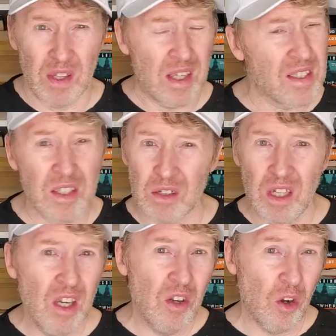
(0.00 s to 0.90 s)
That's like
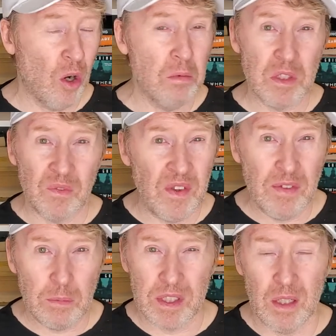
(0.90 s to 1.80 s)
almost
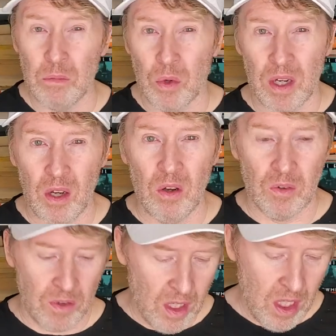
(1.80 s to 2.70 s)
50% more
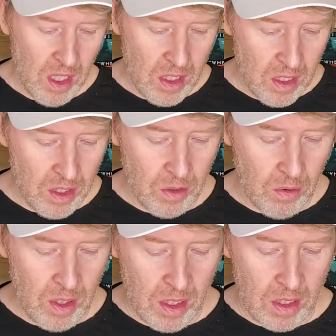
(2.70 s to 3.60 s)
health, you know,
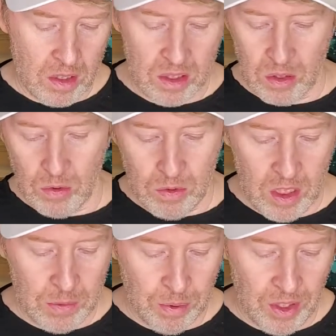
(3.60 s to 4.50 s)
and so it's
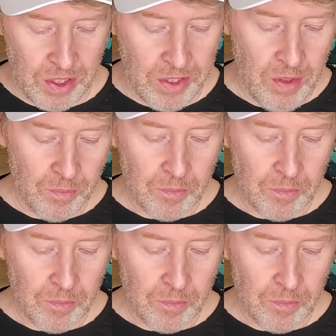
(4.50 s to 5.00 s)
pretty good.